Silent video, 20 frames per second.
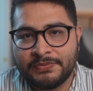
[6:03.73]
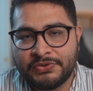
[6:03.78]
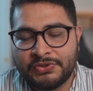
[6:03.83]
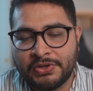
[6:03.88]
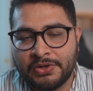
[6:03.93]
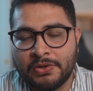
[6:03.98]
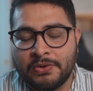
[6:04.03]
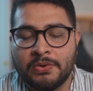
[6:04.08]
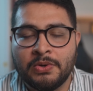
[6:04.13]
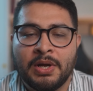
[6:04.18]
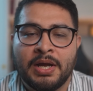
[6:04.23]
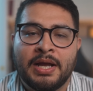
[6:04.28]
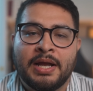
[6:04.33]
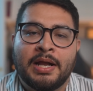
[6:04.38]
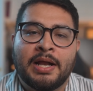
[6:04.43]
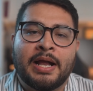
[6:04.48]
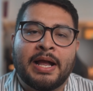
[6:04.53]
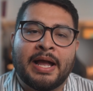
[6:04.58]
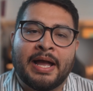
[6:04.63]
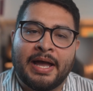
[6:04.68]
So
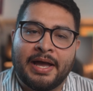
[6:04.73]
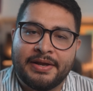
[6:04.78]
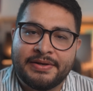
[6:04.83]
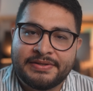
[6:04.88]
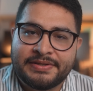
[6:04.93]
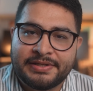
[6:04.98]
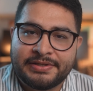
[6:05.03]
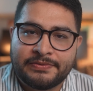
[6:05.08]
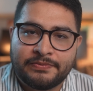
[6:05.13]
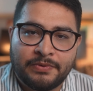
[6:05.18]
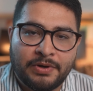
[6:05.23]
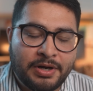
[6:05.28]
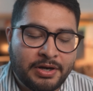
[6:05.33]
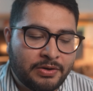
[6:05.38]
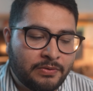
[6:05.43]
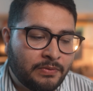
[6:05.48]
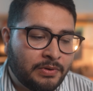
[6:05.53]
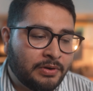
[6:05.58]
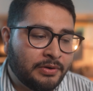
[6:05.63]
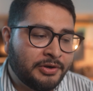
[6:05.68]
how does this
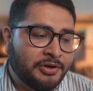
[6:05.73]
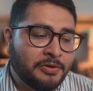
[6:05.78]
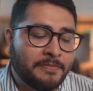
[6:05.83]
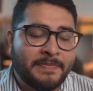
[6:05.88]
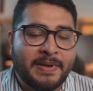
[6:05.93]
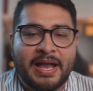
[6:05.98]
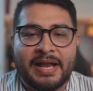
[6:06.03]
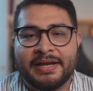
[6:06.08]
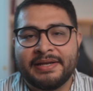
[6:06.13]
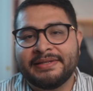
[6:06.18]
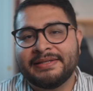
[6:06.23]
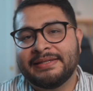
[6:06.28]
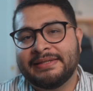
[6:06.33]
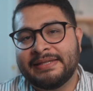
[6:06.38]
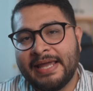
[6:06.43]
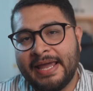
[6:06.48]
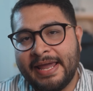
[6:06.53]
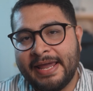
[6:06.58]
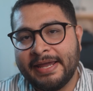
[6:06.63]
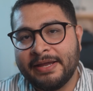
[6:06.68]
work? Well, you know, back in the
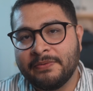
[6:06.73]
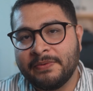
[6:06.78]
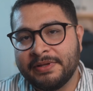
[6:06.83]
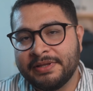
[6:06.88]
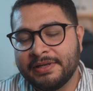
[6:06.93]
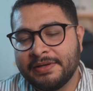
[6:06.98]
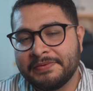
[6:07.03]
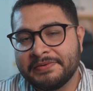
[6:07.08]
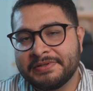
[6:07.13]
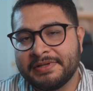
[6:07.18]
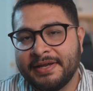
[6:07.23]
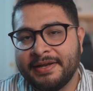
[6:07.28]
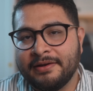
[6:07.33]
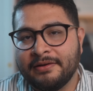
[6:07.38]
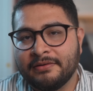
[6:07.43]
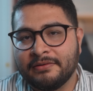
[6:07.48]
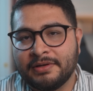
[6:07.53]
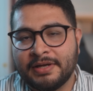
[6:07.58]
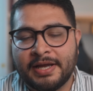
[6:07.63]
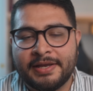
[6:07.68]
day when there was
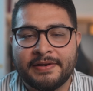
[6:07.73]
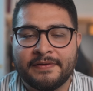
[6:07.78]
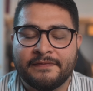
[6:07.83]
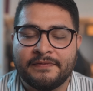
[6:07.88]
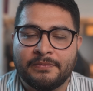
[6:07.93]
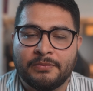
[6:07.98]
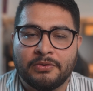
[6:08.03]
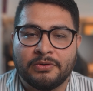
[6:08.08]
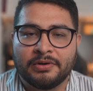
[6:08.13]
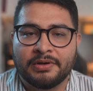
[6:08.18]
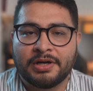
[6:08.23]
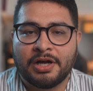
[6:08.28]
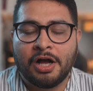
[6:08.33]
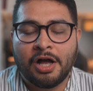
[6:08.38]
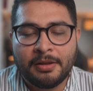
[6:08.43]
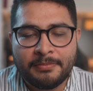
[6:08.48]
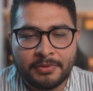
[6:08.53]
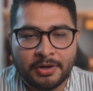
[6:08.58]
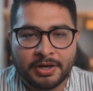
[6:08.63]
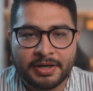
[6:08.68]
a kind of a more
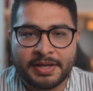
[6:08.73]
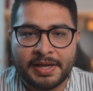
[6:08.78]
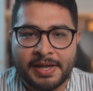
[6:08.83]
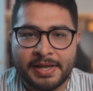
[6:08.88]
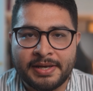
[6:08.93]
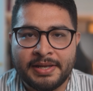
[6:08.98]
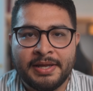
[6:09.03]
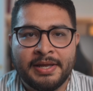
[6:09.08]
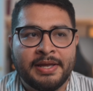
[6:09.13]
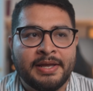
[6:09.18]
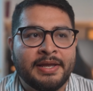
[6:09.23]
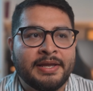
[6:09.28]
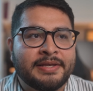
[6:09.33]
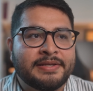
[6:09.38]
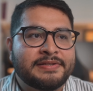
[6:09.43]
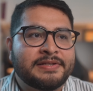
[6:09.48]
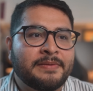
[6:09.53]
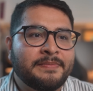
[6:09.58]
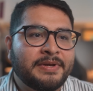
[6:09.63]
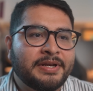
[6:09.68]
calm market,
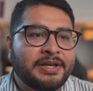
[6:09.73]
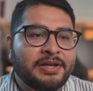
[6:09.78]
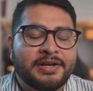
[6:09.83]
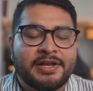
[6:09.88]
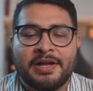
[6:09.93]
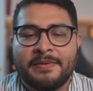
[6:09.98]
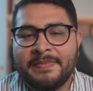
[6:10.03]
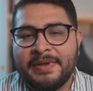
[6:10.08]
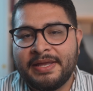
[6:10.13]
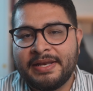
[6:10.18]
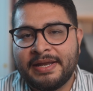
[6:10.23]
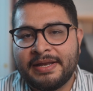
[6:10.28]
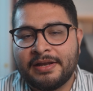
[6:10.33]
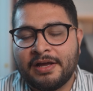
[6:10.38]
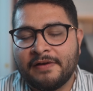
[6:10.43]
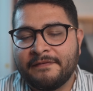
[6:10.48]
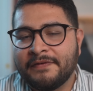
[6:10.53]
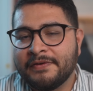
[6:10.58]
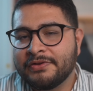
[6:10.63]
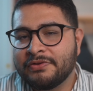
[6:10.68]
somebody could come in and
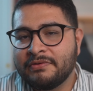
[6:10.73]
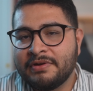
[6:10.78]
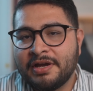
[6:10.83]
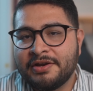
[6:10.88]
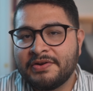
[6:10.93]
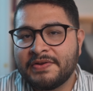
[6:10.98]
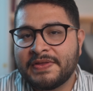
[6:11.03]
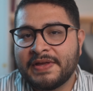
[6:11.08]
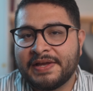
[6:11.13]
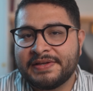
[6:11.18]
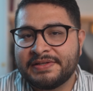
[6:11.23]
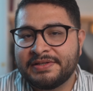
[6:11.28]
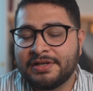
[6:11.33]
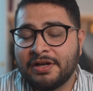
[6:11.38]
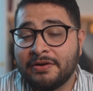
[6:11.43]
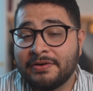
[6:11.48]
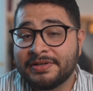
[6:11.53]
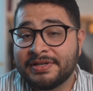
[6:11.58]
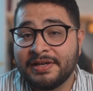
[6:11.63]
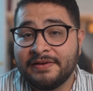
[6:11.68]
offer
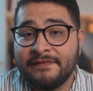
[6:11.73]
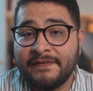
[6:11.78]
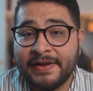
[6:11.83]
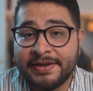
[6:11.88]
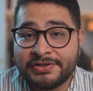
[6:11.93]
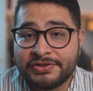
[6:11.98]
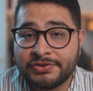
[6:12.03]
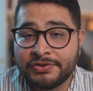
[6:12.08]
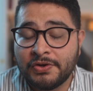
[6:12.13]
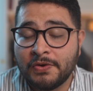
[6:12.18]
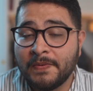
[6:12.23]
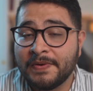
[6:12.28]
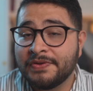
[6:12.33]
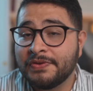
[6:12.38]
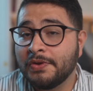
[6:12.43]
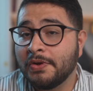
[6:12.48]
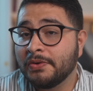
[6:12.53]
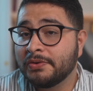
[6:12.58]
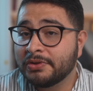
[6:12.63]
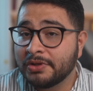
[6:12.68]
$300,000 conventional with
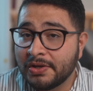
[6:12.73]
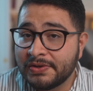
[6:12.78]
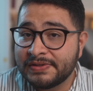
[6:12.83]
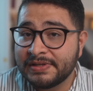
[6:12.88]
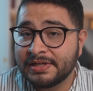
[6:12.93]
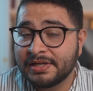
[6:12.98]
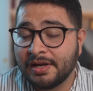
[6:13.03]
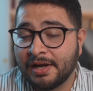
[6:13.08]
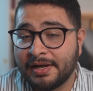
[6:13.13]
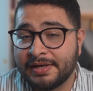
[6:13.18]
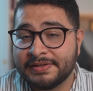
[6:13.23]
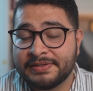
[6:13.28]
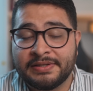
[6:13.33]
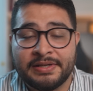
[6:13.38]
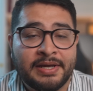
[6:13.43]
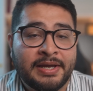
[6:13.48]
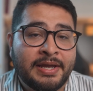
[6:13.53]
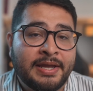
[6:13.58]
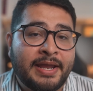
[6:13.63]
no closing costs.